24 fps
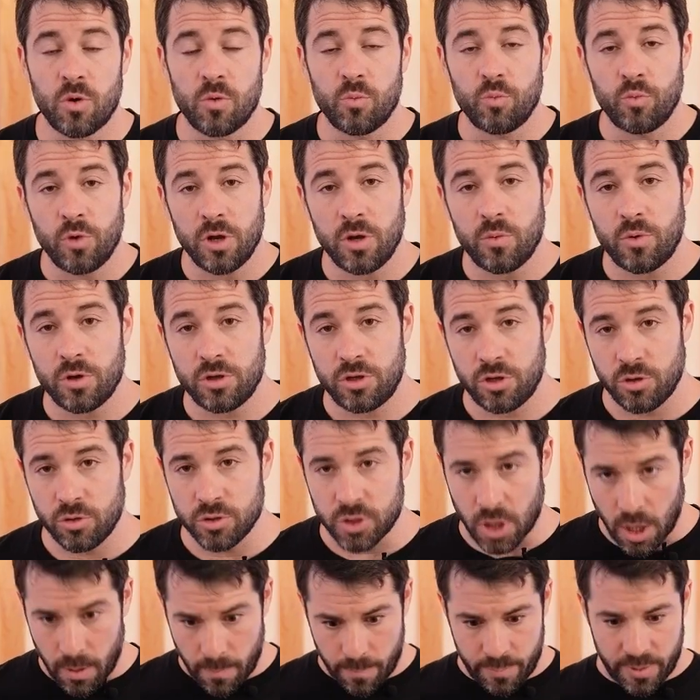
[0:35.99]
when we would
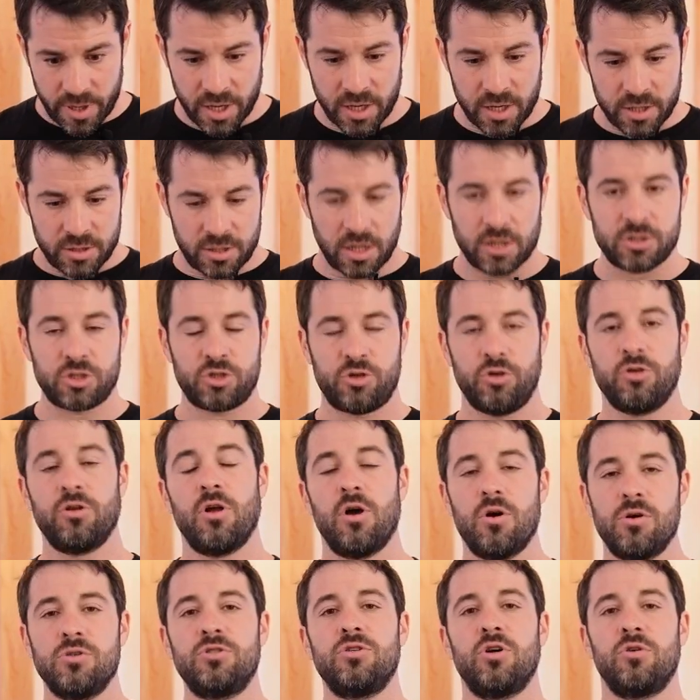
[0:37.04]
use our big
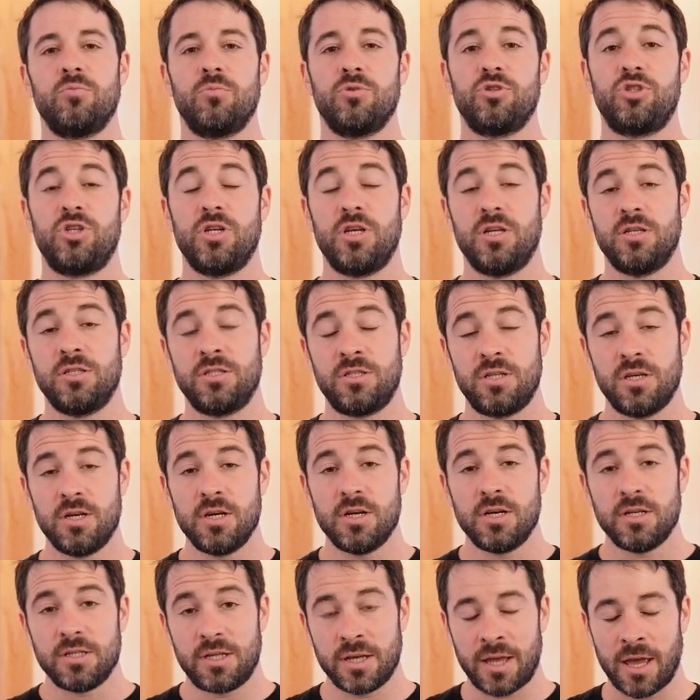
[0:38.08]
industrial ozone machines
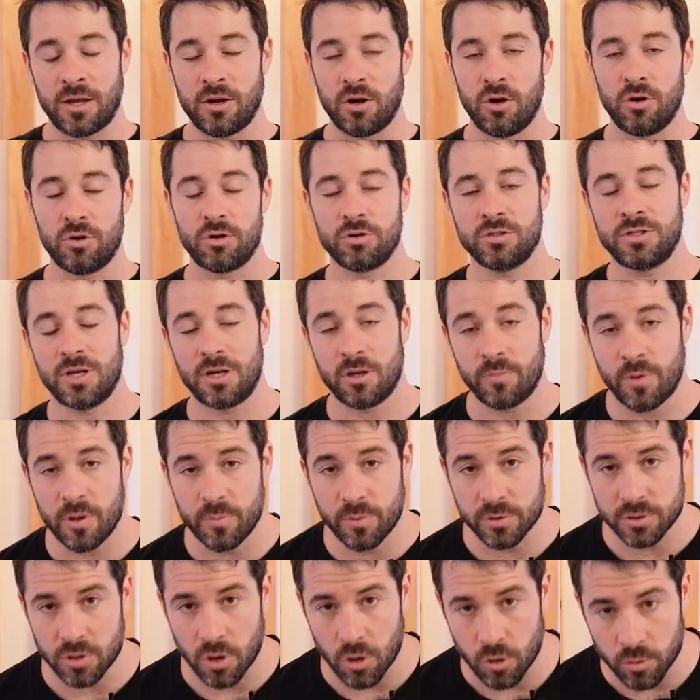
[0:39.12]
to get odors out of
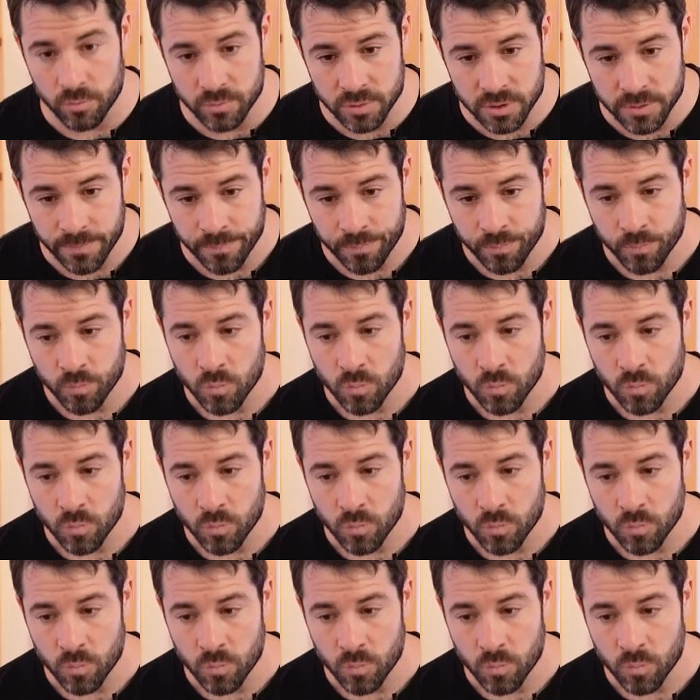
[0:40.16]
people's homes,